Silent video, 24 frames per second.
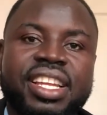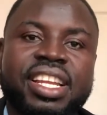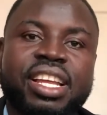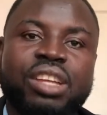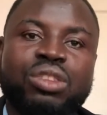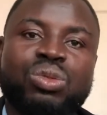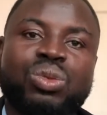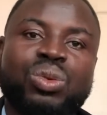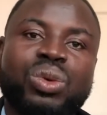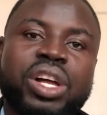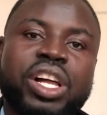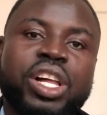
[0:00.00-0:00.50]

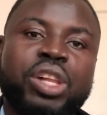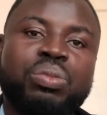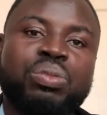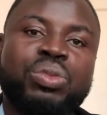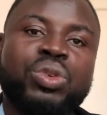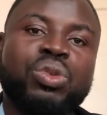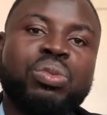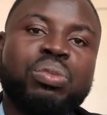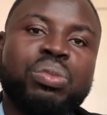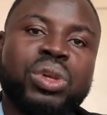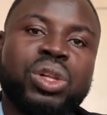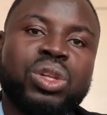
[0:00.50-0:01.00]
that will help
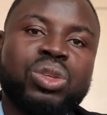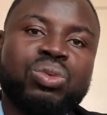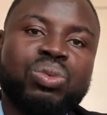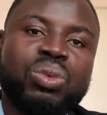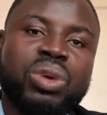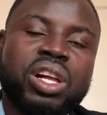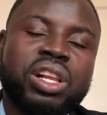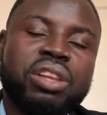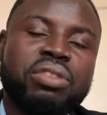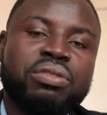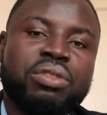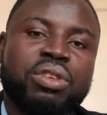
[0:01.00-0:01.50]
you build
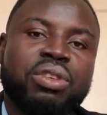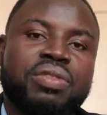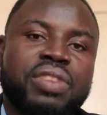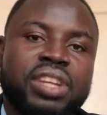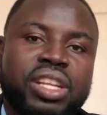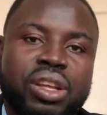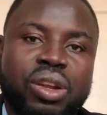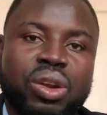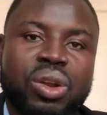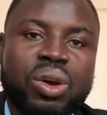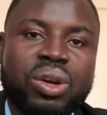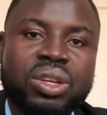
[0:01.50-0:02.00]
wealth over
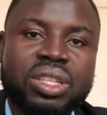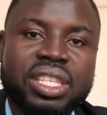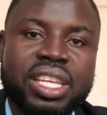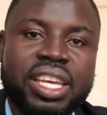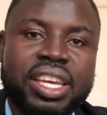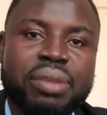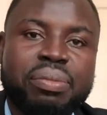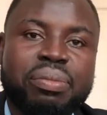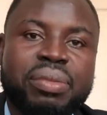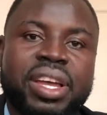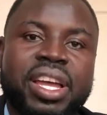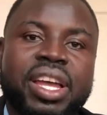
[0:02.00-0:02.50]
the long
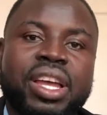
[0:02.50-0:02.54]
term.